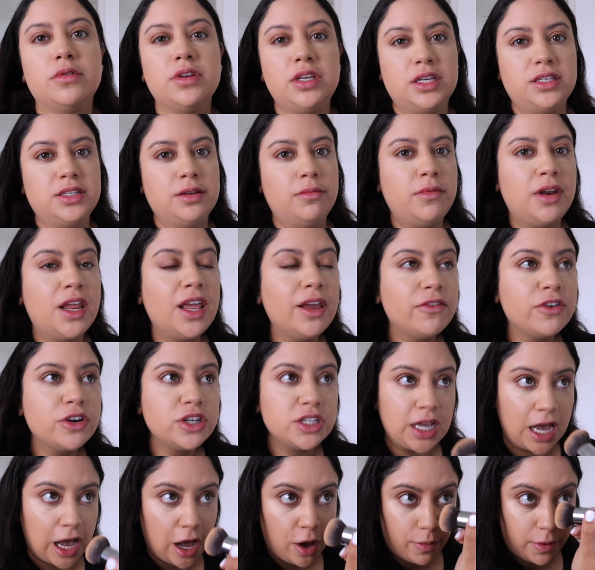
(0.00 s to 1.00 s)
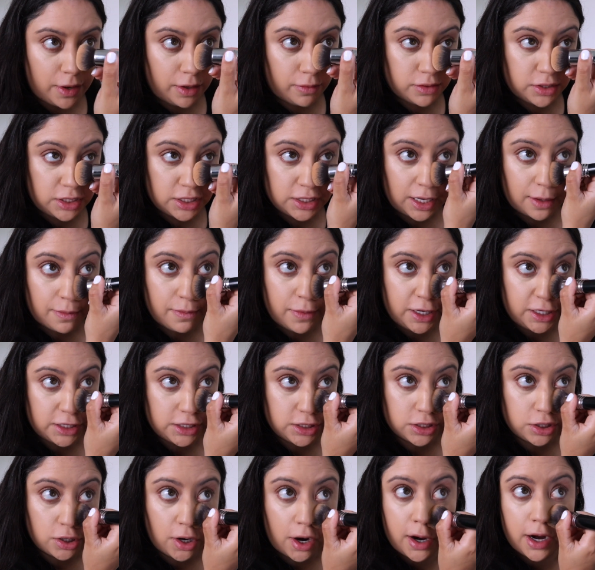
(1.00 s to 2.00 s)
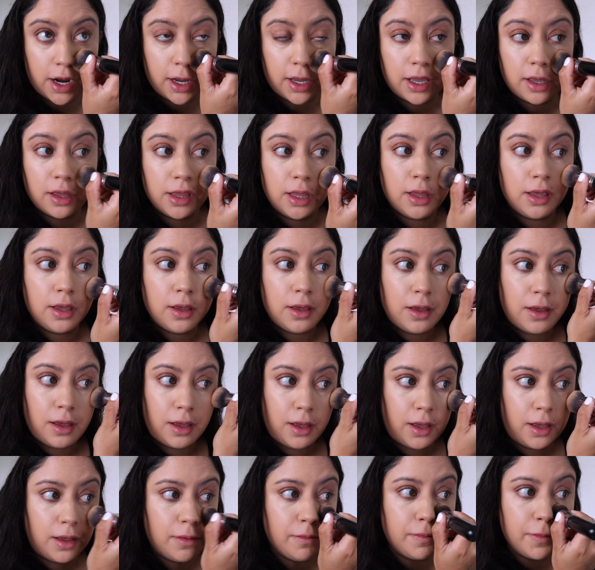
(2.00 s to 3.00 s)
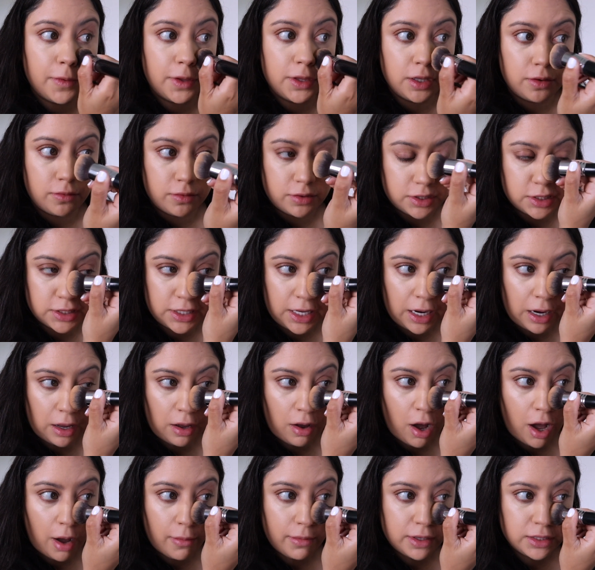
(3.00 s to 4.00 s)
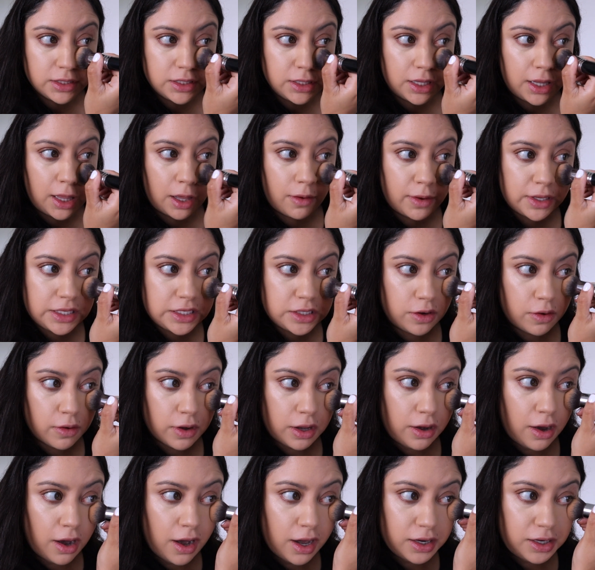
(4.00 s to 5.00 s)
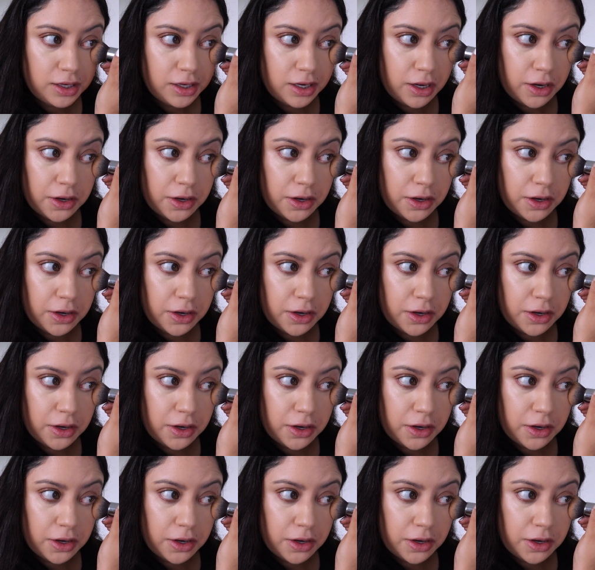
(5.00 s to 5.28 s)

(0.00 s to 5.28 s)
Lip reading: was some neighbors out, but it was just pitch dark. And they were just kind of commenting what's going on,